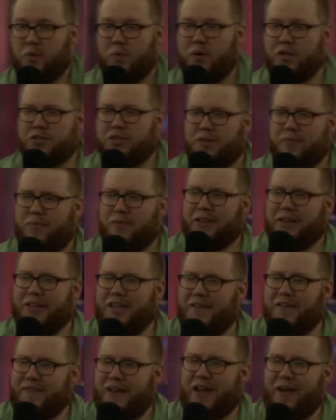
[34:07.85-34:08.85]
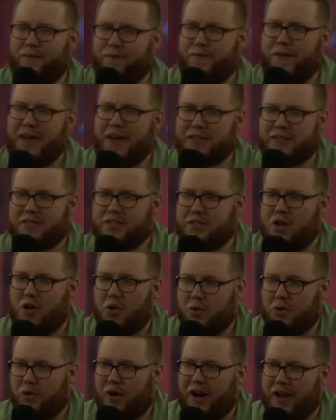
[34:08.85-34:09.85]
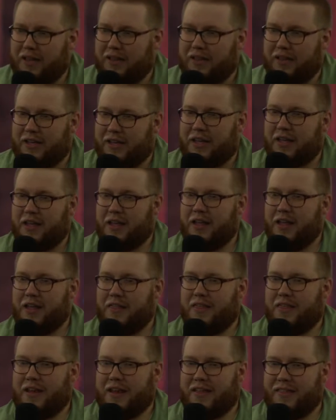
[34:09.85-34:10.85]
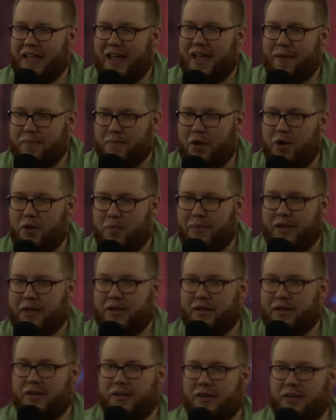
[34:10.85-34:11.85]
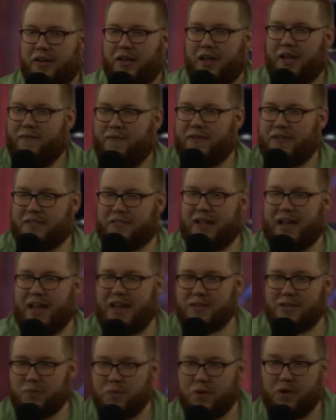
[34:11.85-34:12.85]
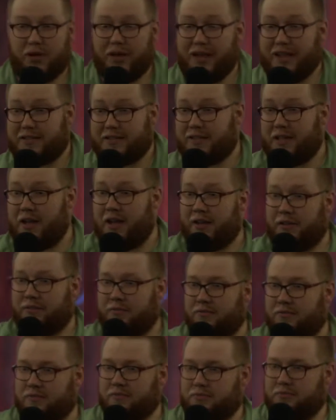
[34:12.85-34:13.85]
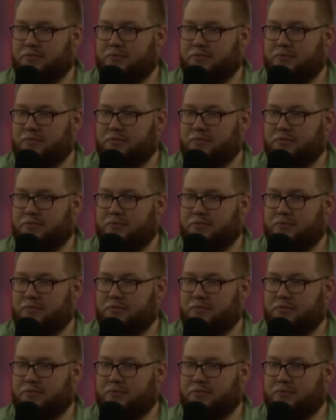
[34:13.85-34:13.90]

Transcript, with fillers: We should live out faith so greatly that in that moment, if it's God's will, it's done.